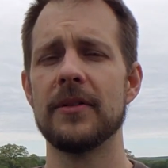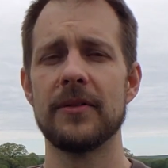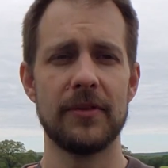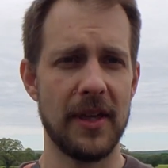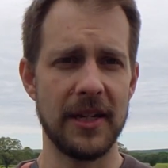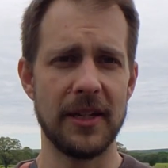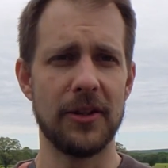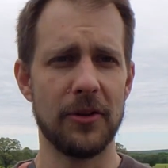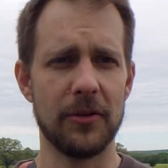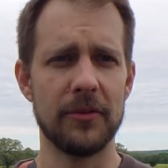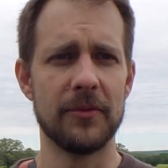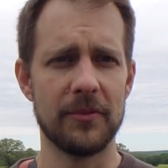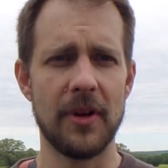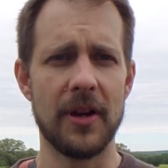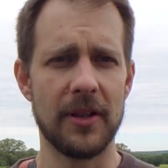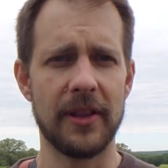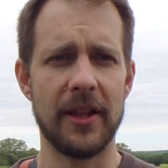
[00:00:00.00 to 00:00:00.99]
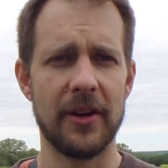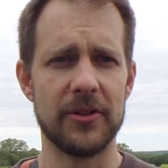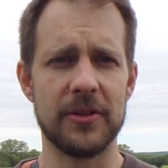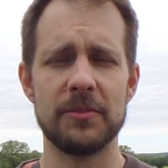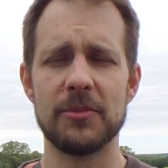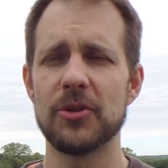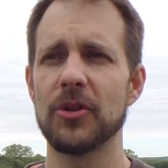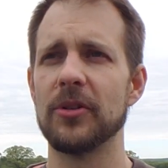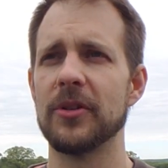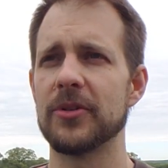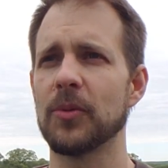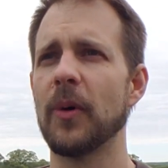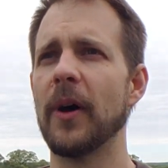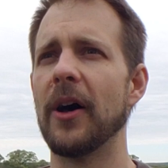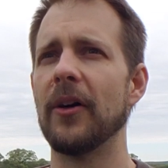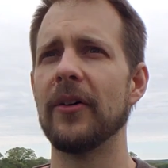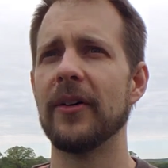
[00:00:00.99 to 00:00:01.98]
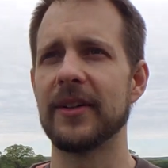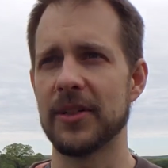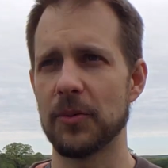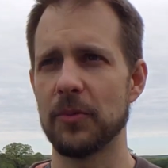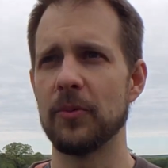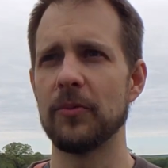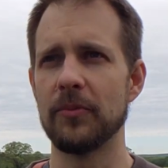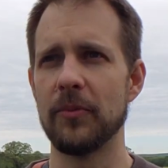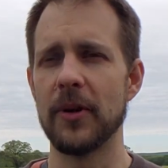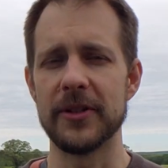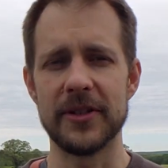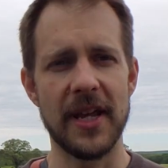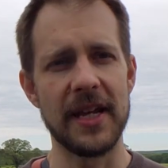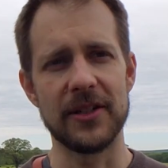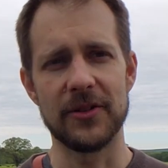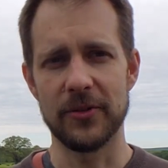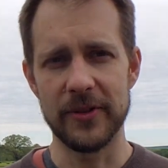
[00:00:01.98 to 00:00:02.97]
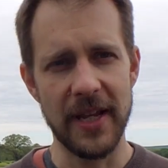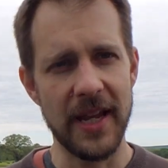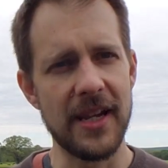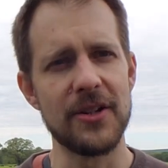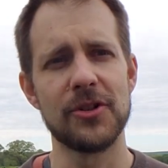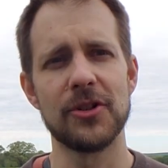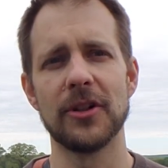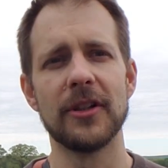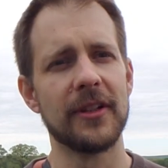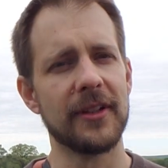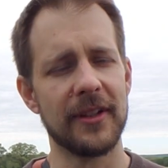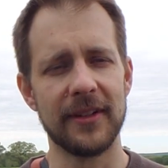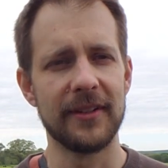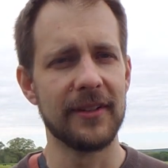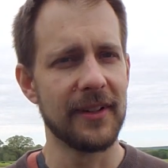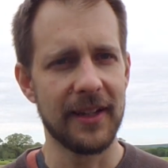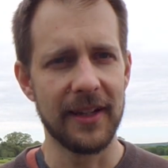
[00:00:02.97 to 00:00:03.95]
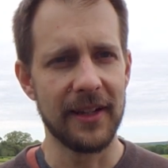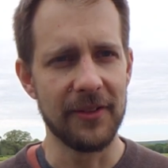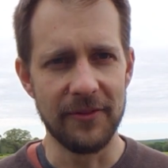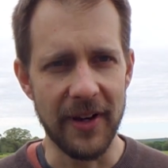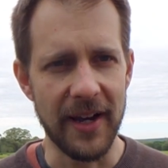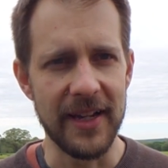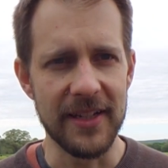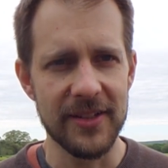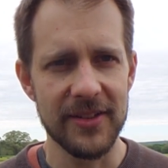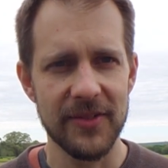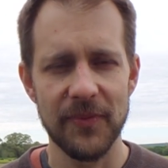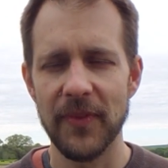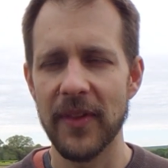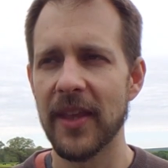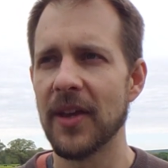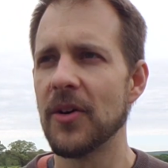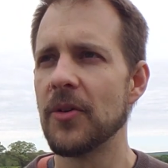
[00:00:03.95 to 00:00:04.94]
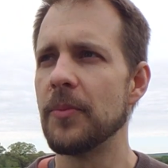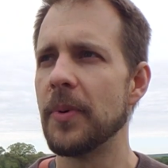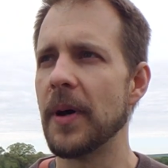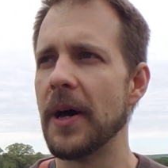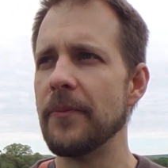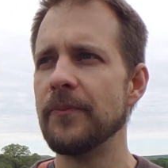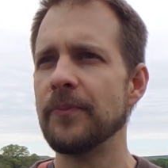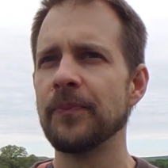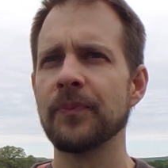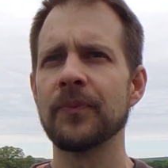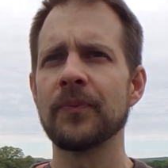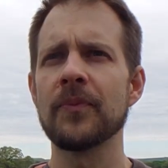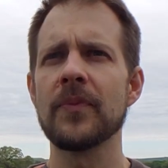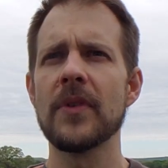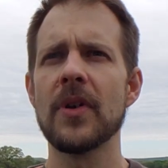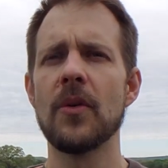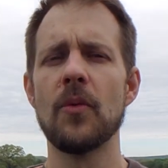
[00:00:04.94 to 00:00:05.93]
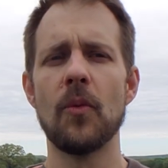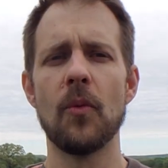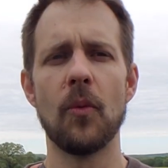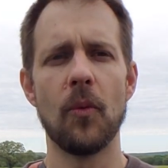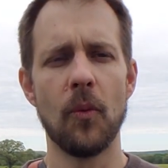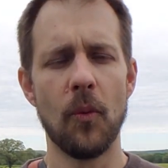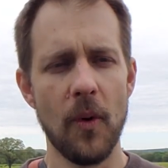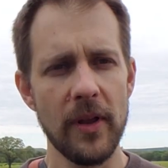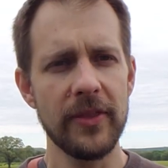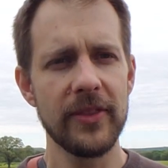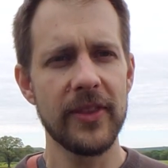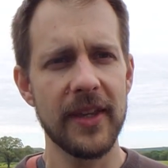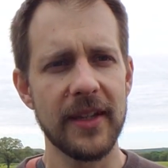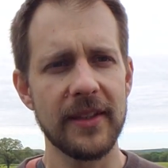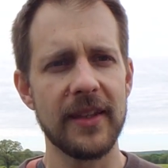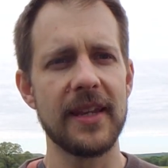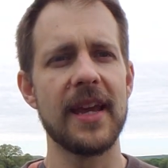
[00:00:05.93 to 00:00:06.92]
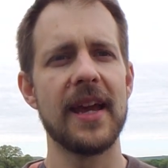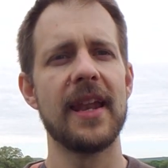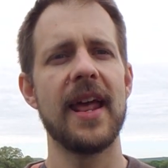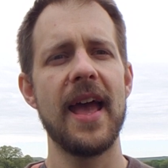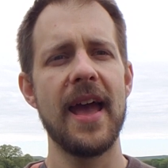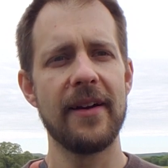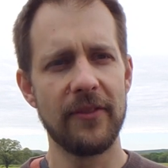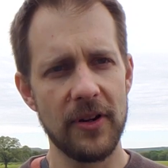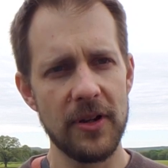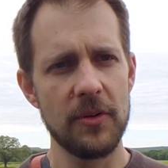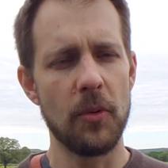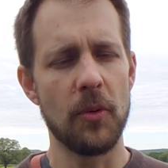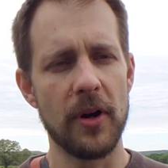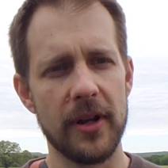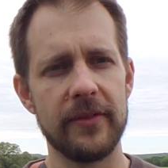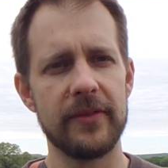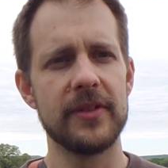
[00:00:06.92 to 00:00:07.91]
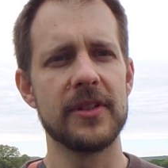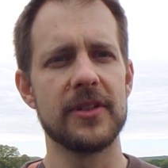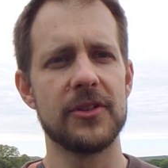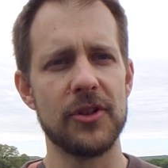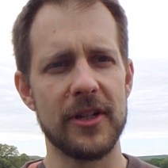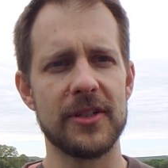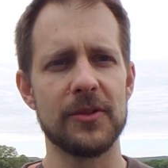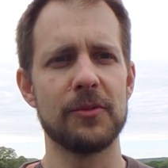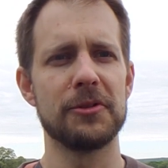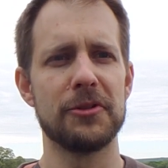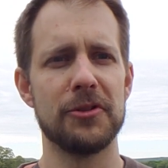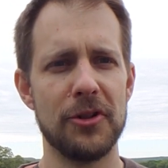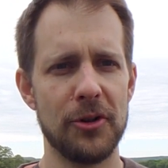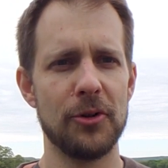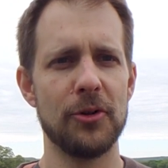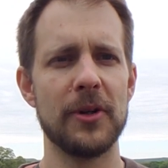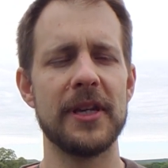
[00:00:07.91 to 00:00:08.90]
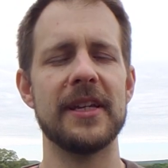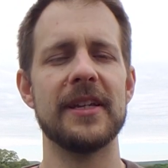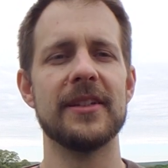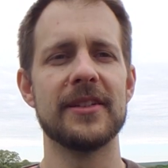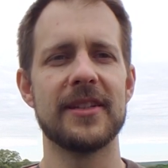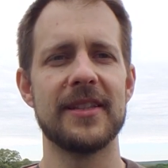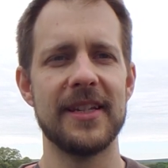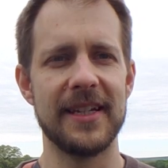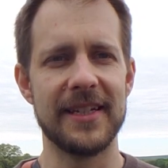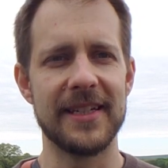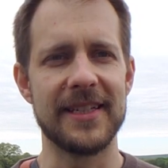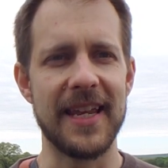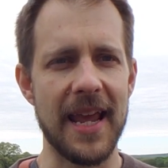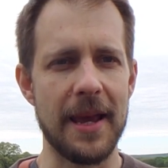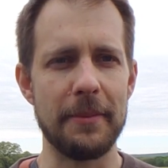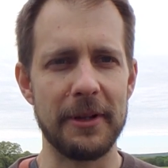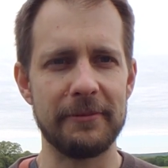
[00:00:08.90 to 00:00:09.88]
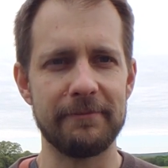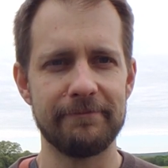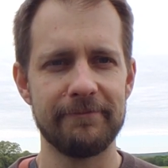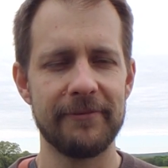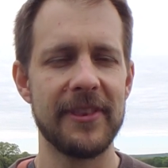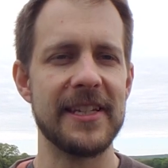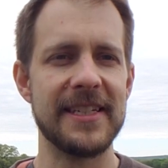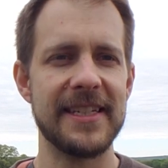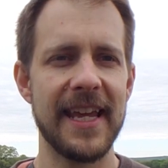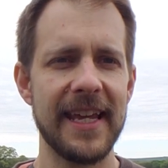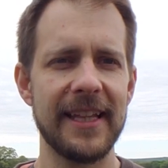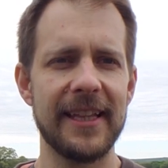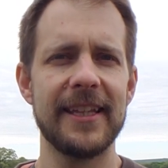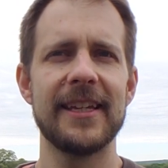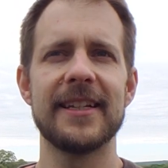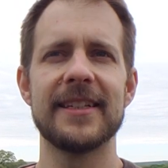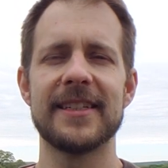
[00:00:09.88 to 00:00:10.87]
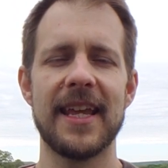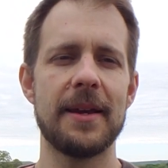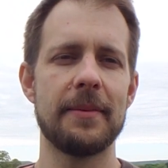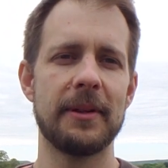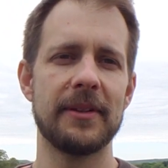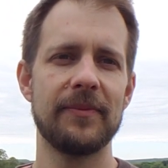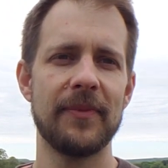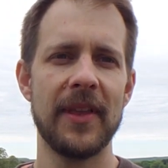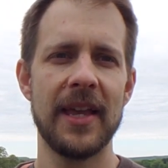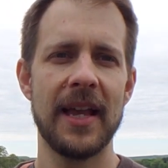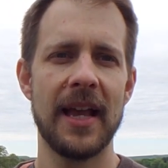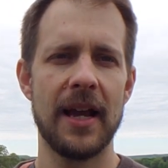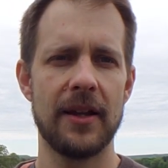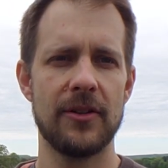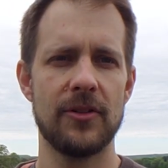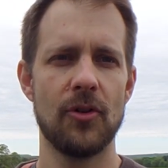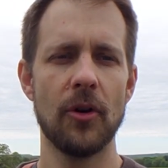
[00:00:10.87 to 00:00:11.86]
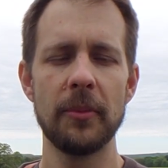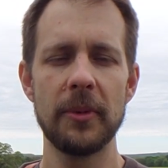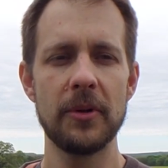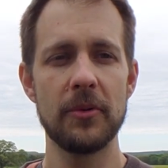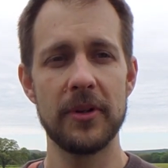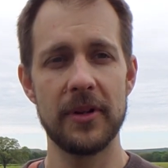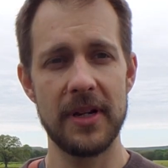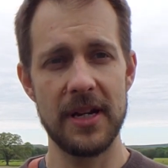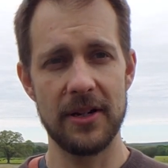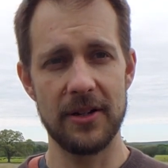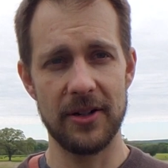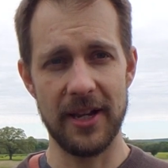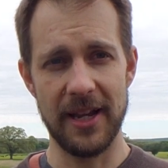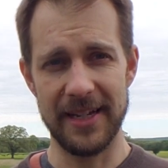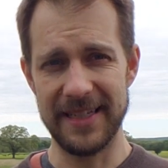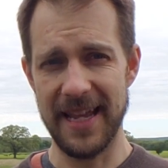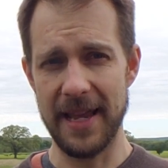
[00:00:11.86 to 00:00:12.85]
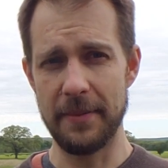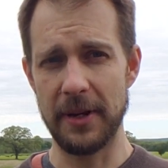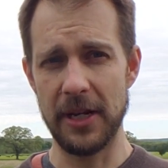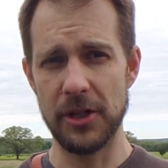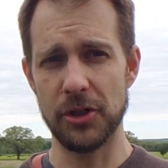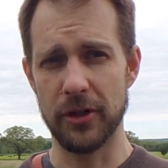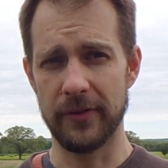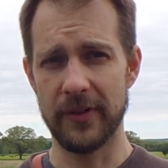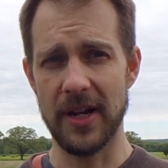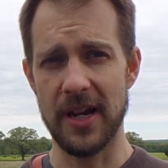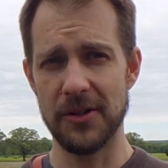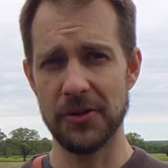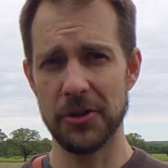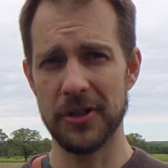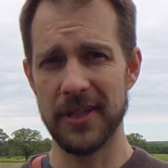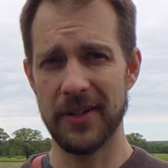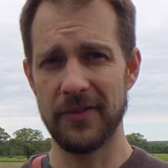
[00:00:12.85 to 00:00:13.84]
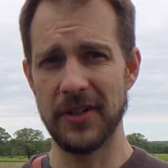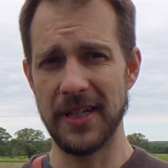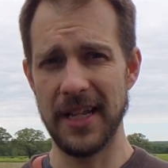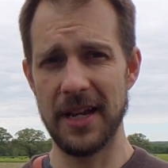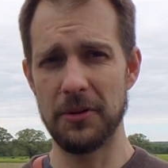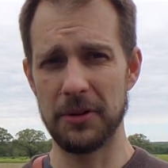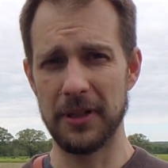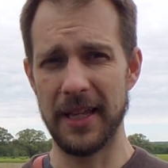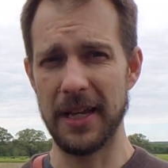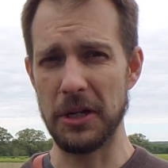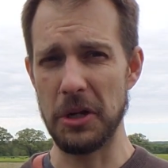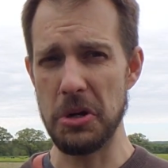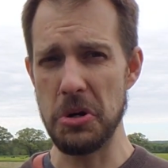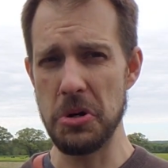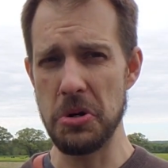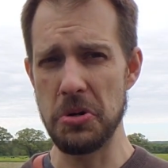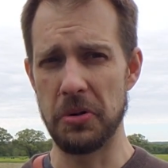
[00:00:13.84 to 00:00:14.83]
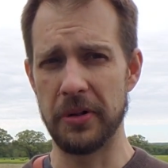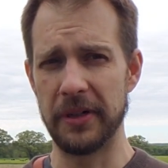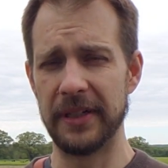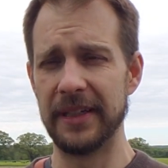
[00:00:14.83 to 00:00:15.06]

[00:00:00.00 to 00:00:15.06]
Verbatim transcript: thank you letters, I'm sure, as well. That's well as exhortation and, and advice. But one thing they had every one of his Jesuits do is the examen, the daily examen. And normally when we hear examination of conscience every day, we're like, oh,